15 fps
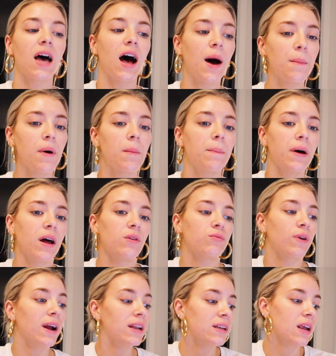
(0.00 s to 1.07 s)
Um, but
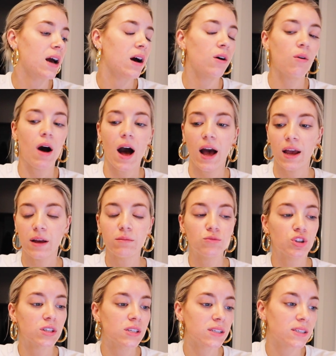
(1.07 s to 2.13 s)
right now I am
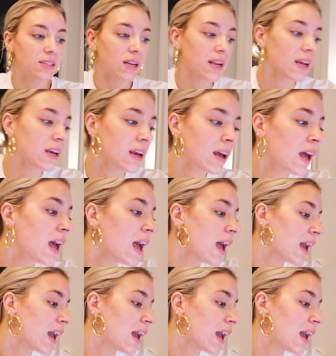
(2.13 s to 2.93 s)
just sitting